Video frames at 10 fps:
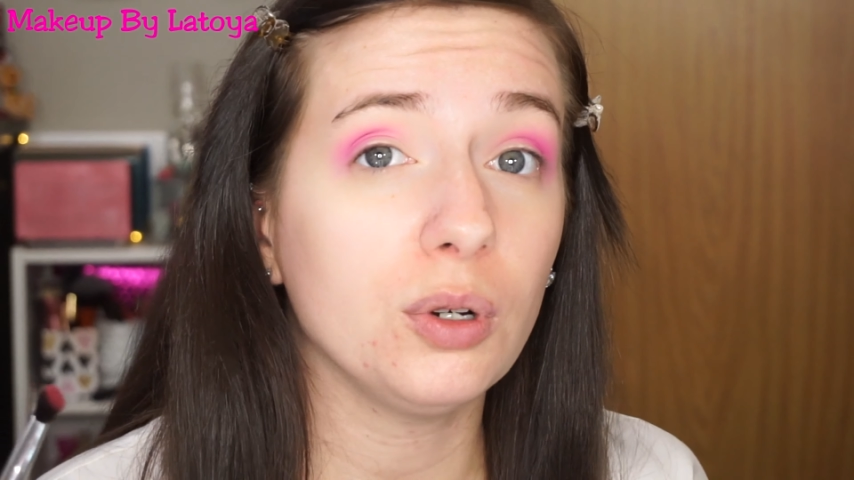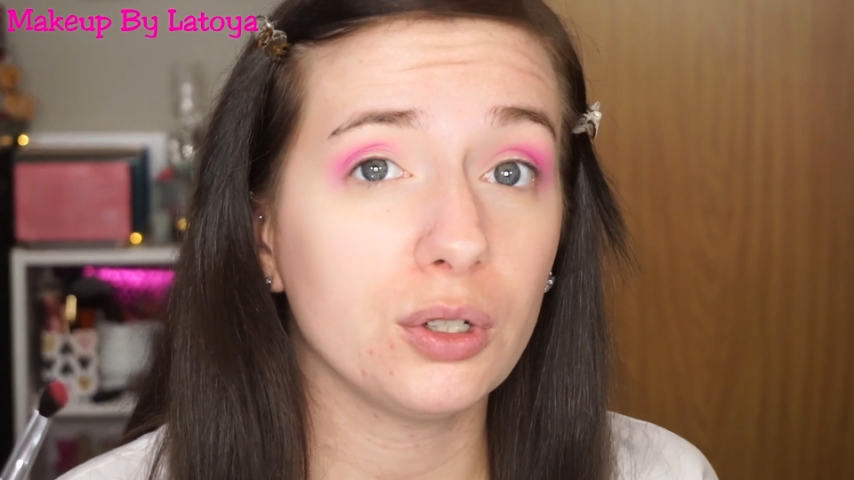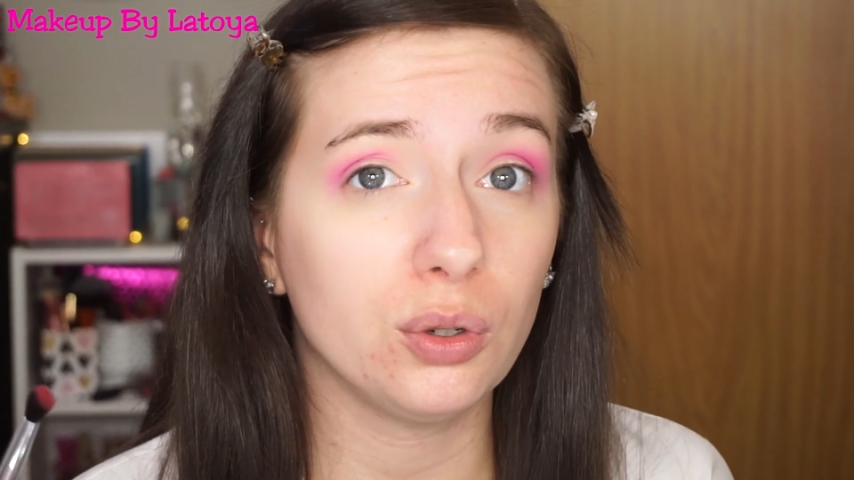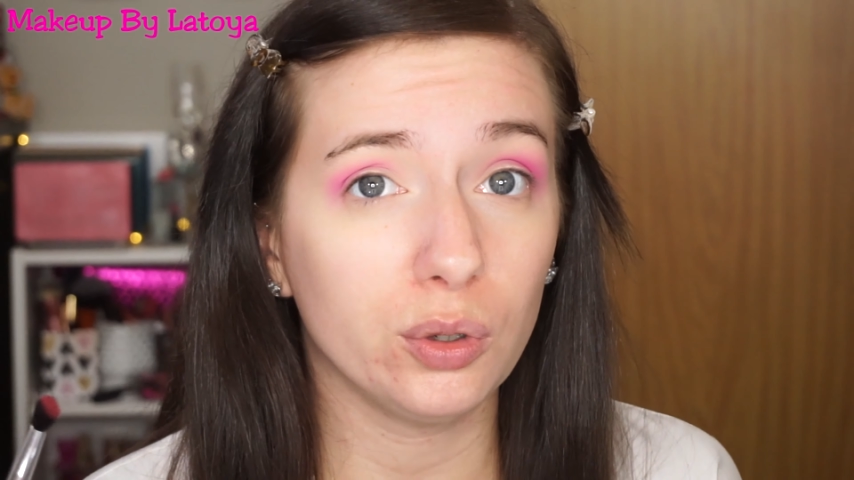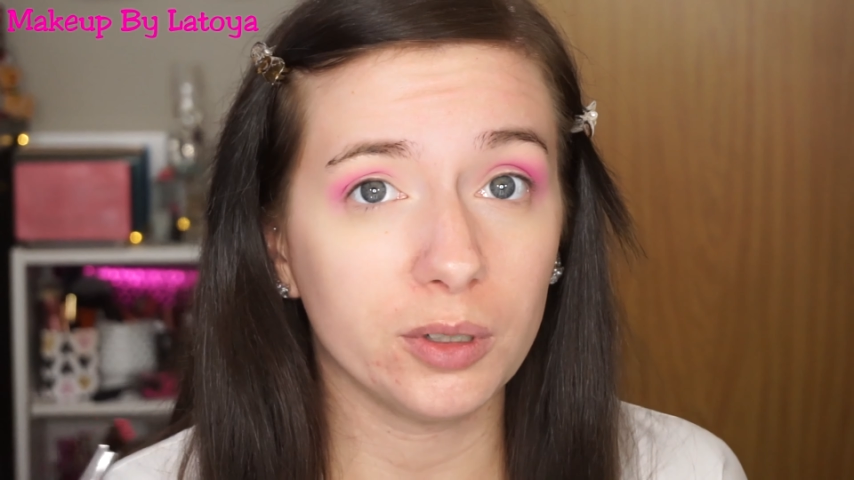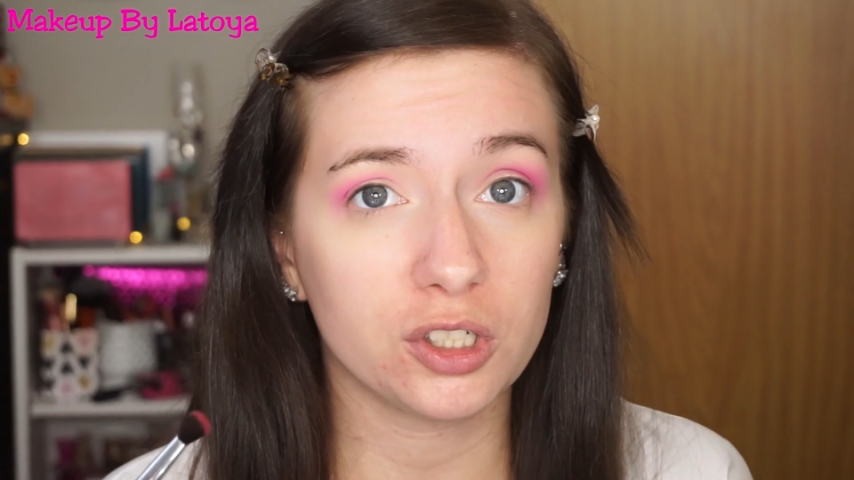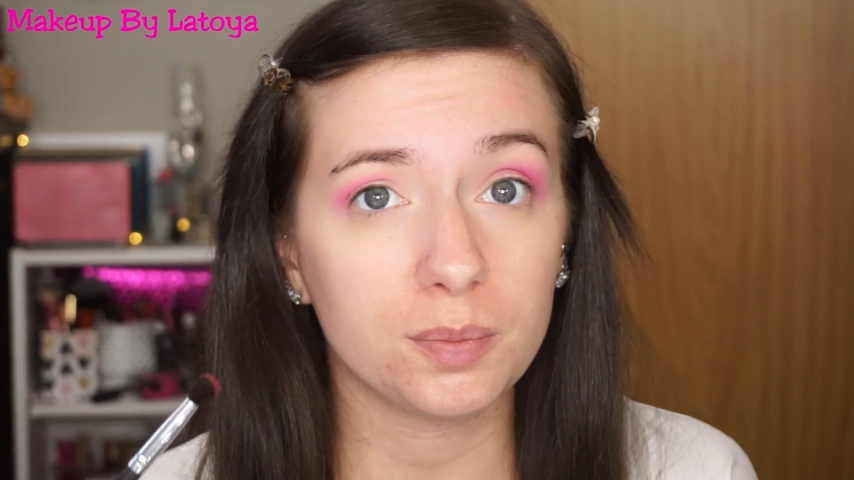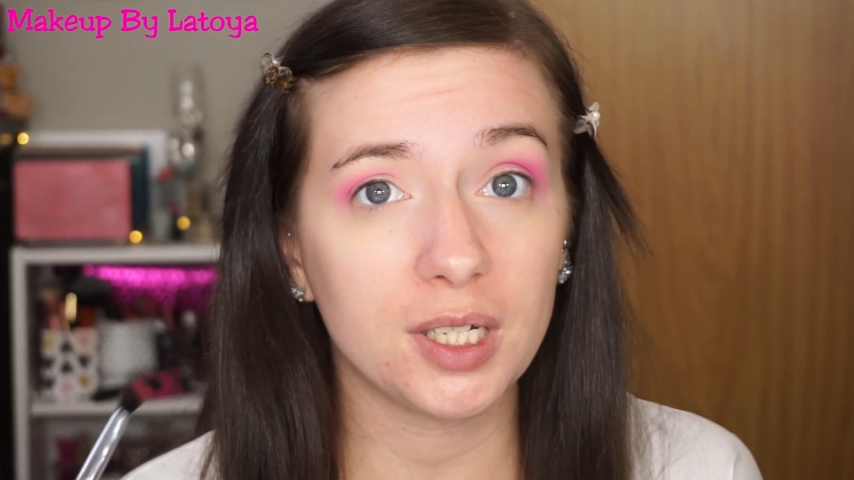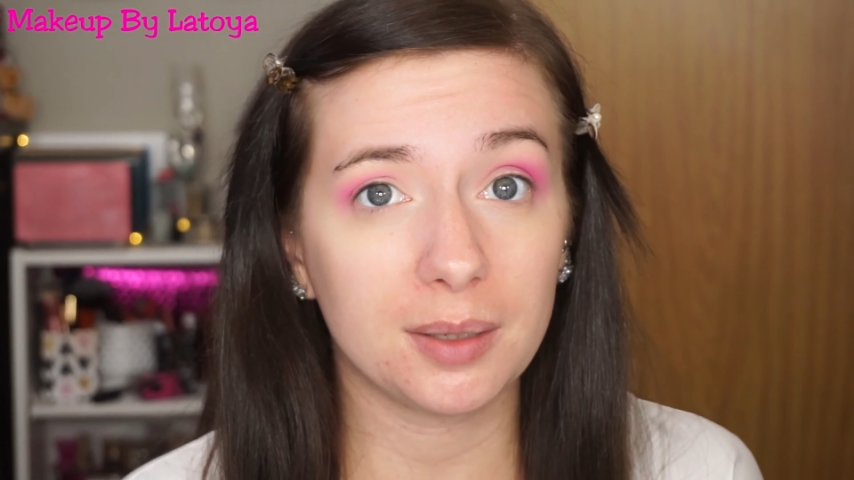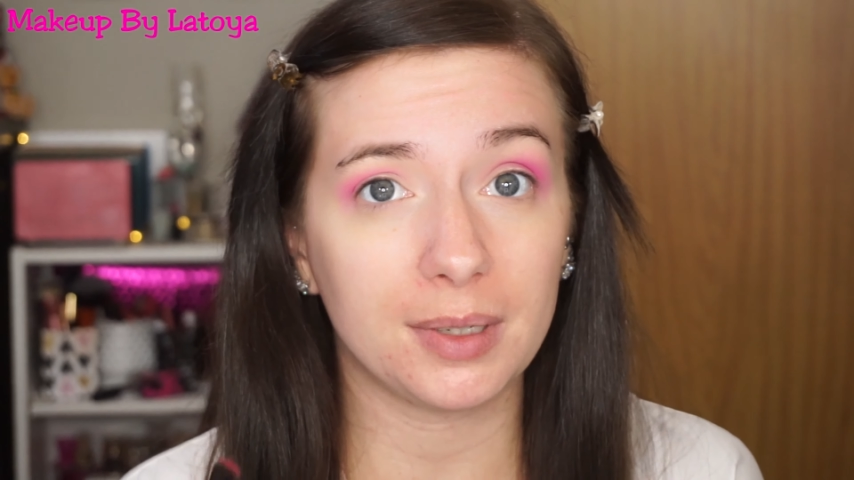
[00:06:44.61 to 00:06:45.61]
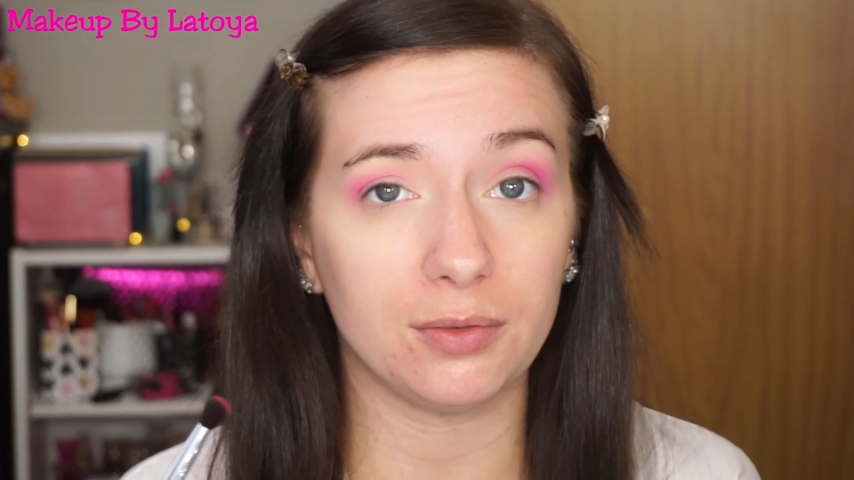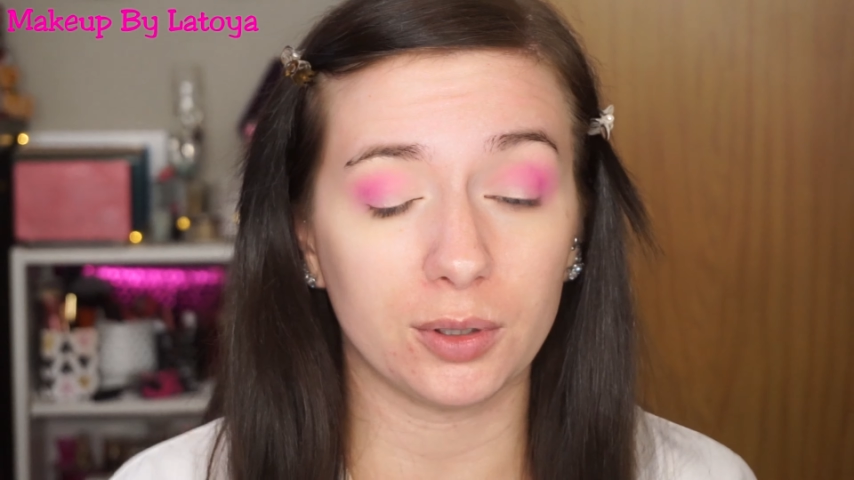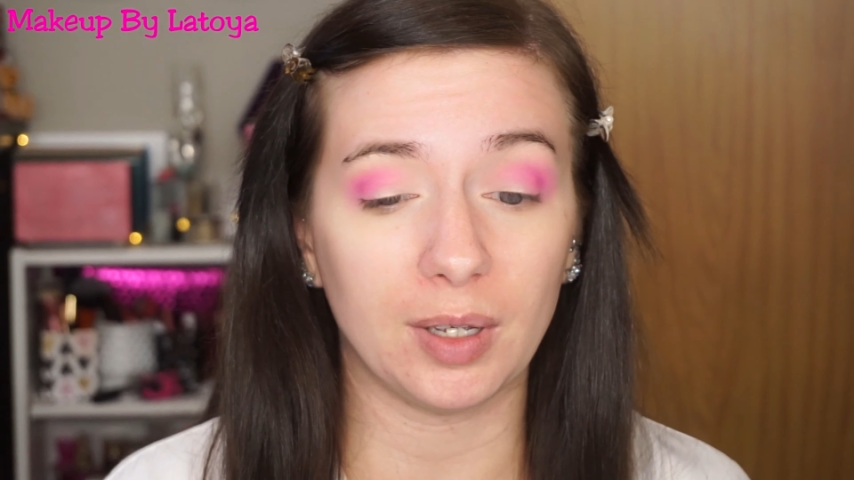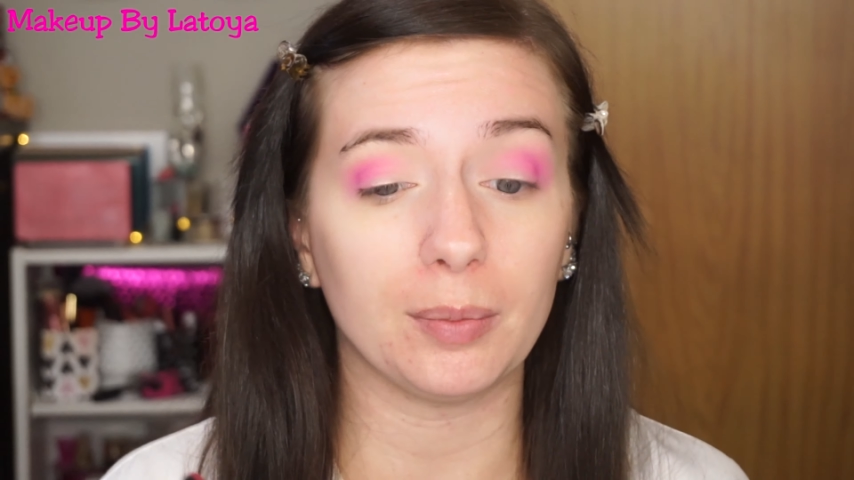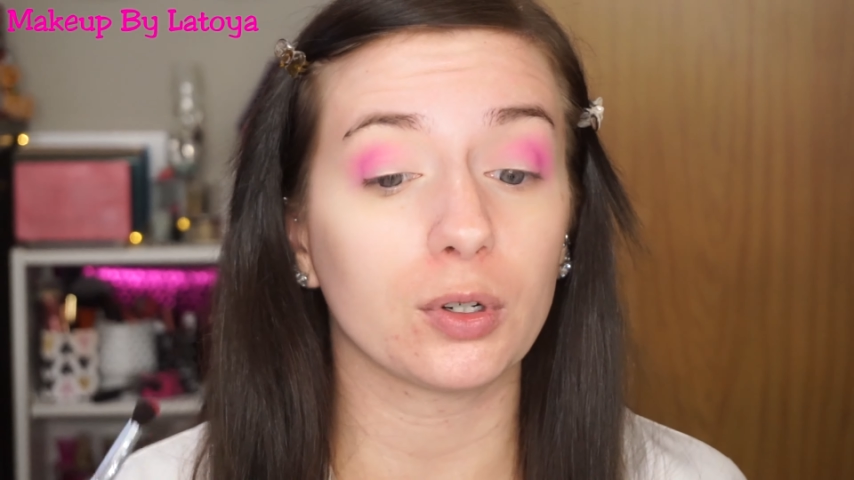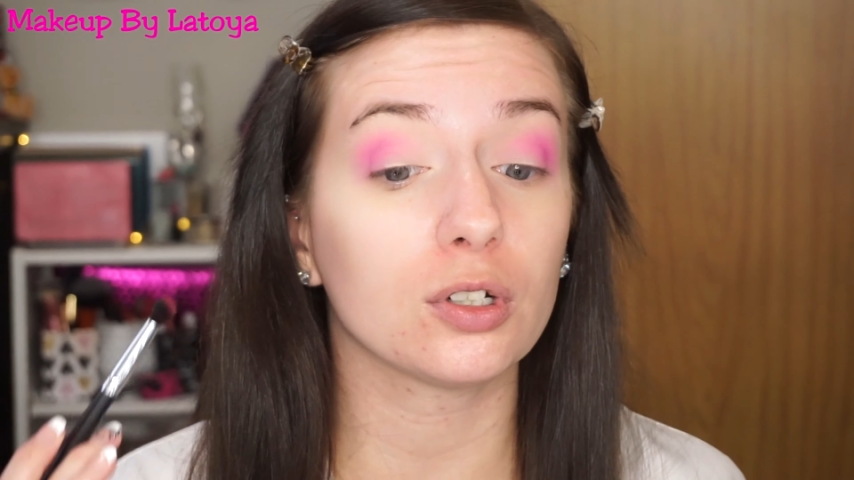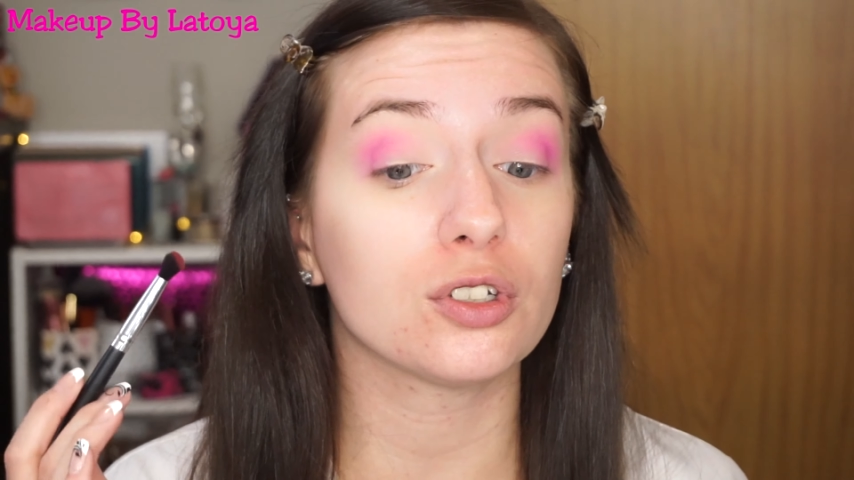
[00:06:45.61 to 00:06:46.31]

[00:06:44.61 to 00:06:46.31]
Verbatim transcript: want a whole bunch of pigment, remember?